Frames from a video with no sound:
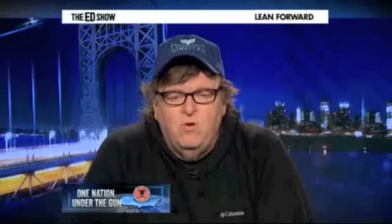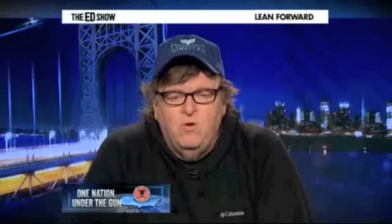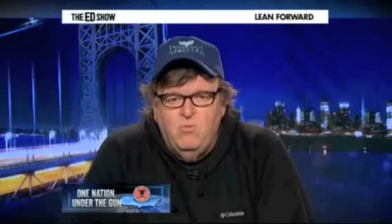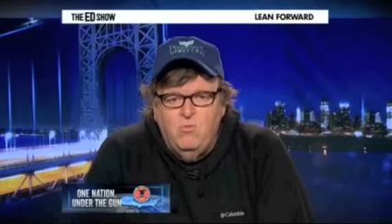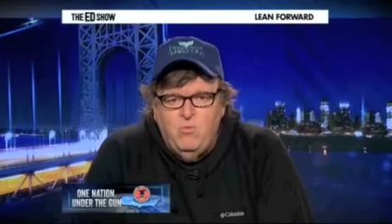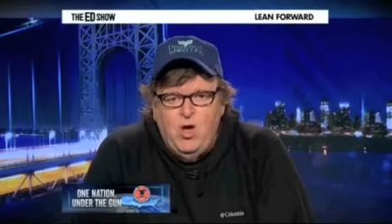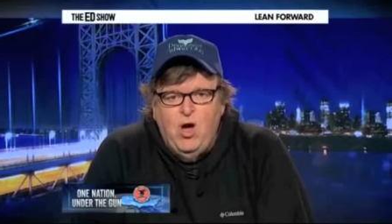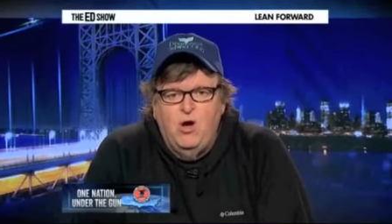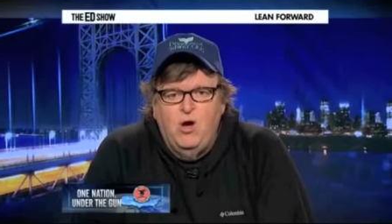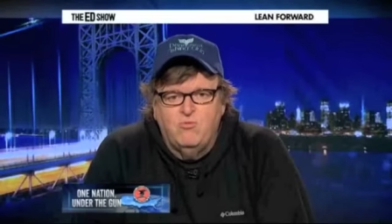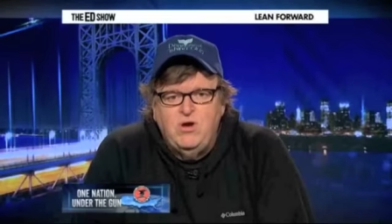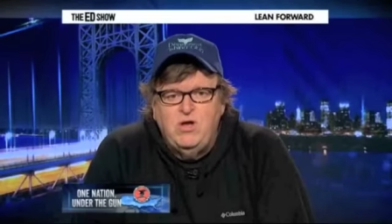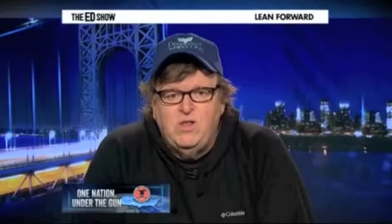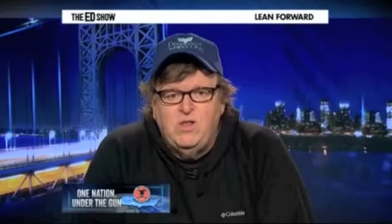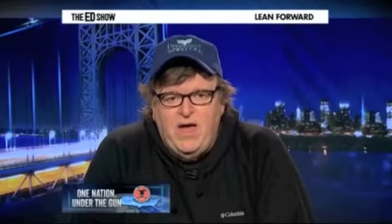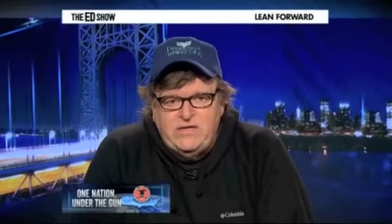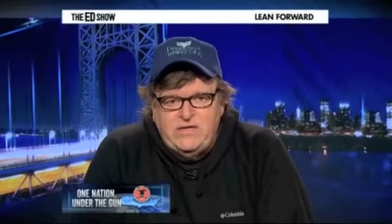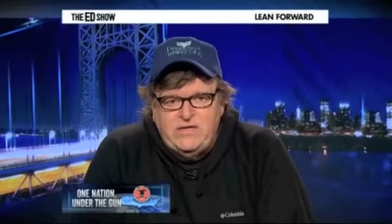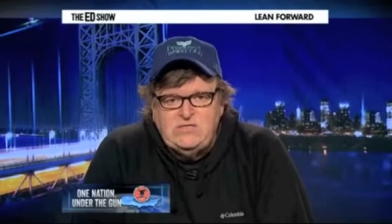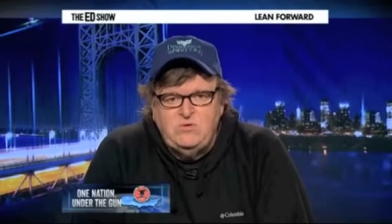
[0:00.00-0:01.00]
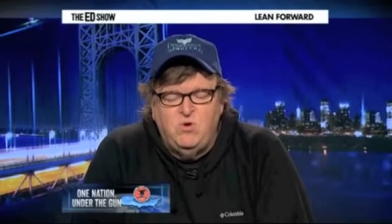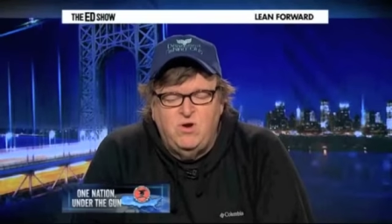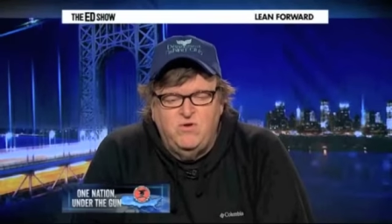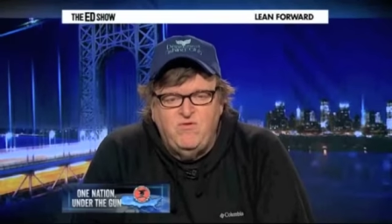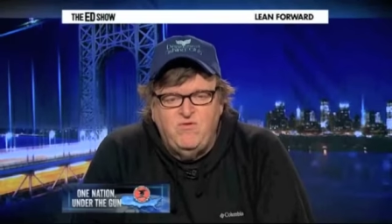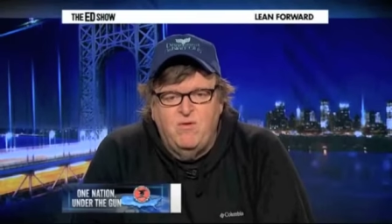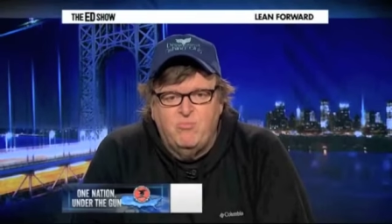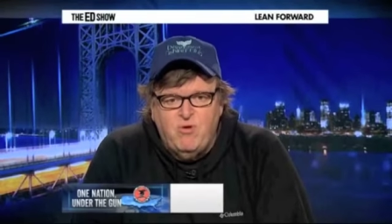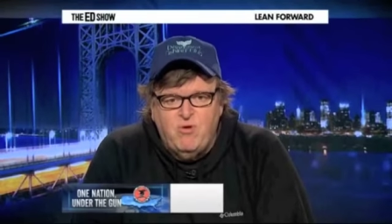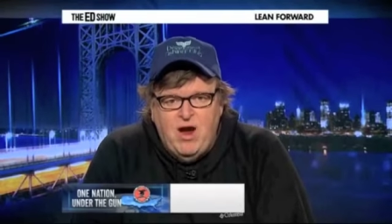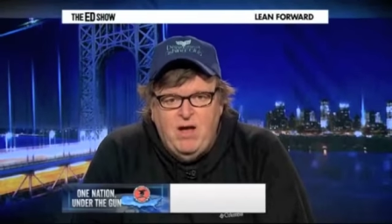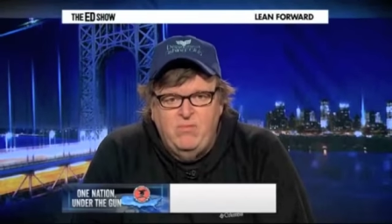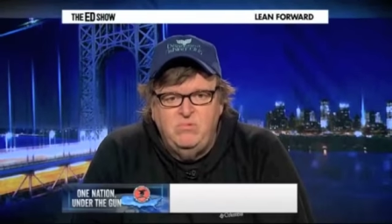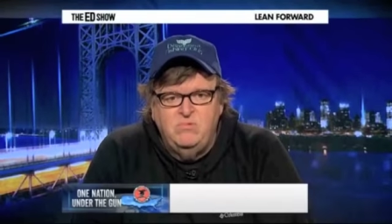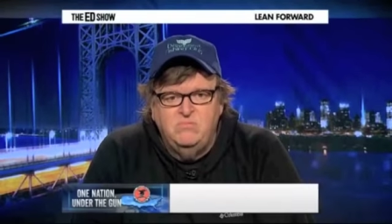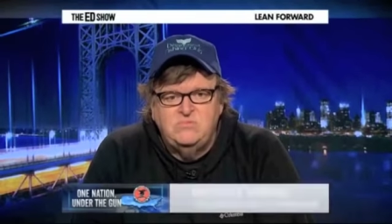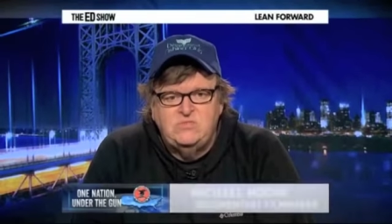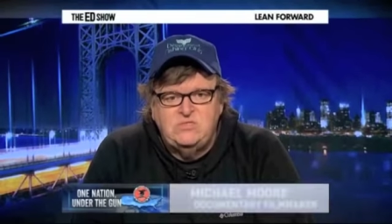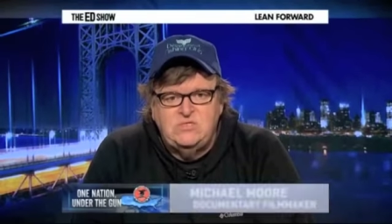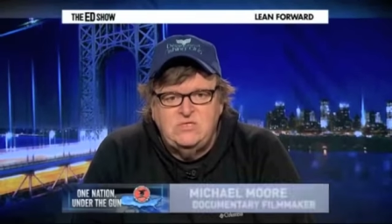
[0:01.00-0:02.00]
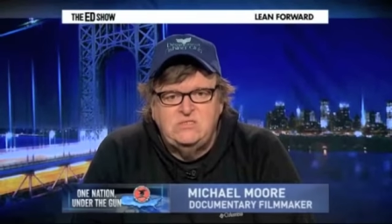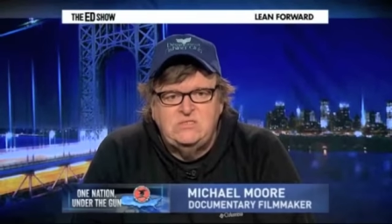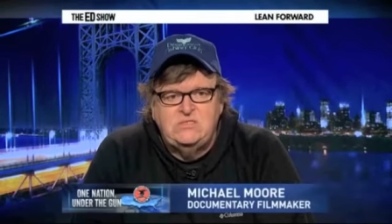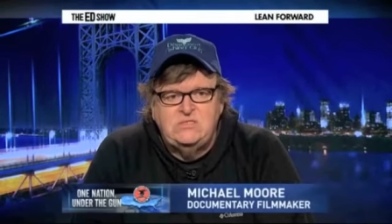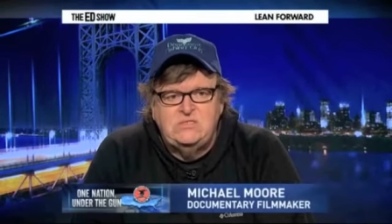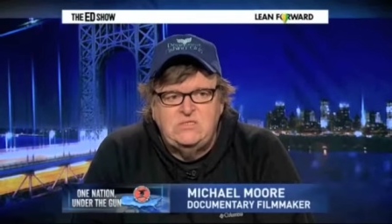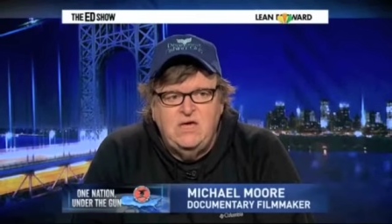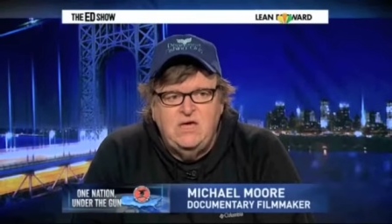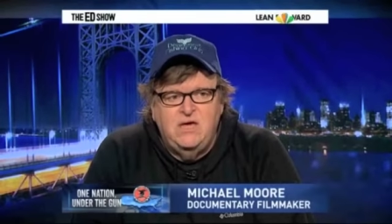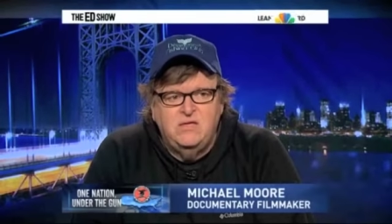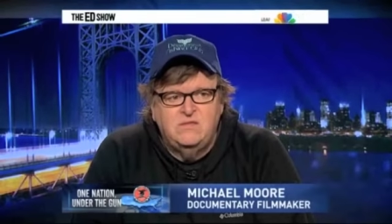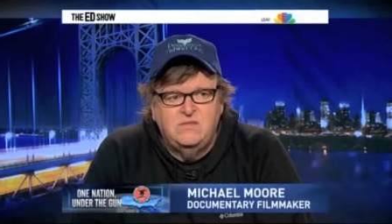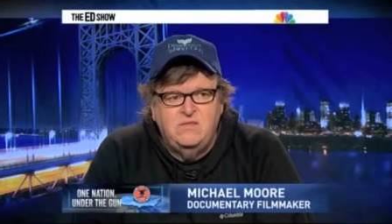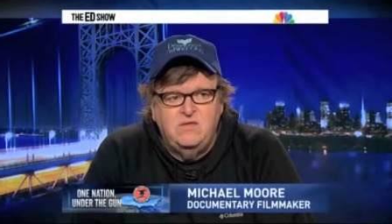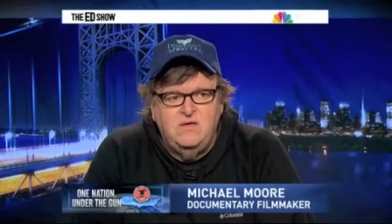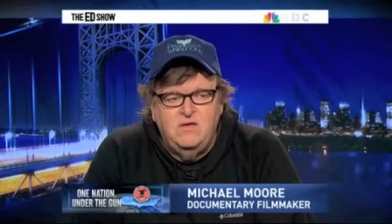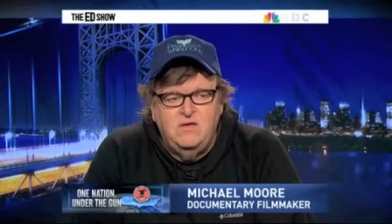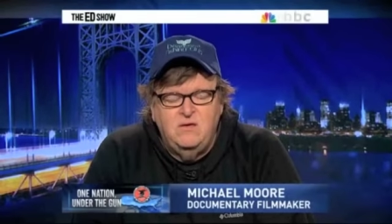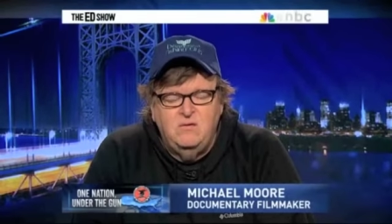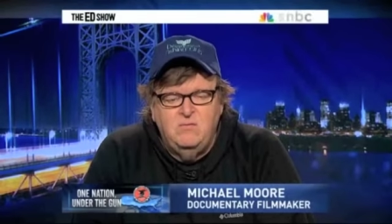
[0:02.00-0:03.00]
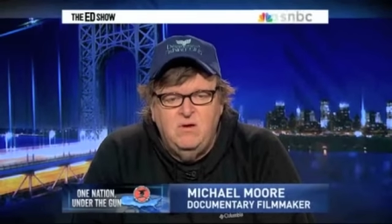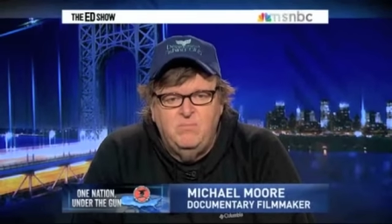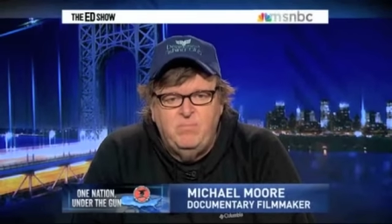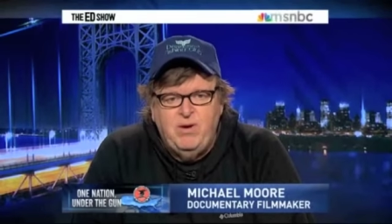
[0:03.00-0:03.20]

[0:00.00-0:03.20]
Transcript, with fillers: we all realize that one of our problems is is that the uh,